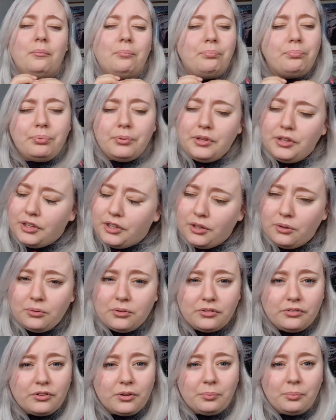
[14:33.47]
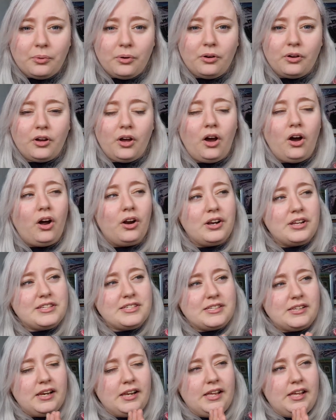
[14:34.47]
Beautiful book.
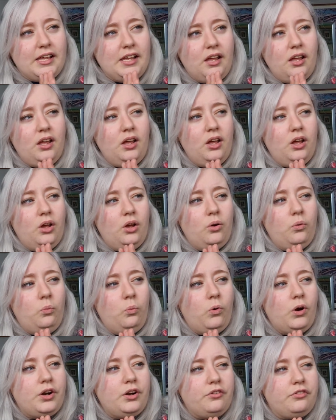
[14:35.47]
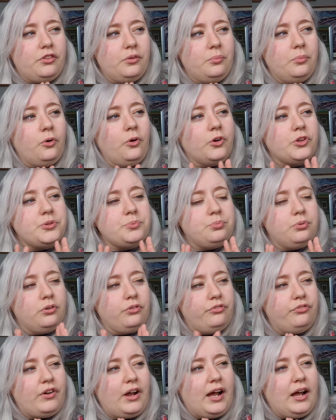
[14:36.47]
Honestly, one of the most
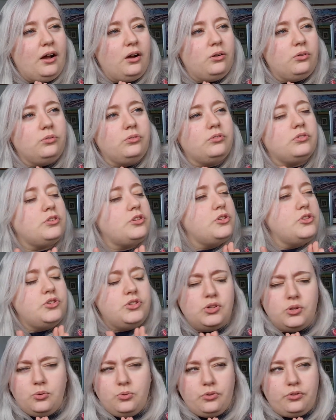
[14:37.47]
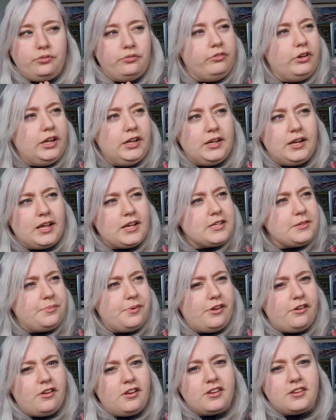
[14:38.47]
profound, soothing reading
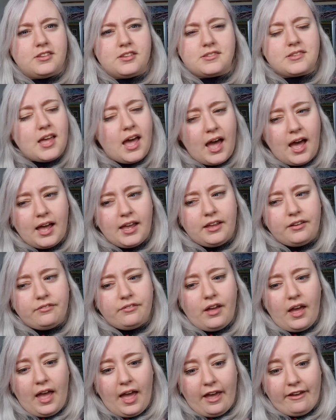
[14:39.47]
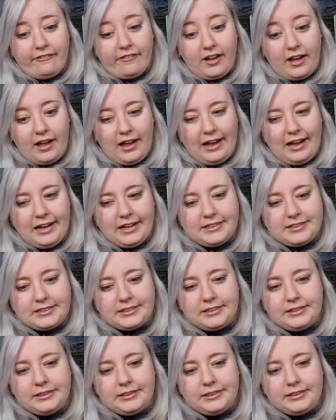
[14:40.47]
experiences I have ever had.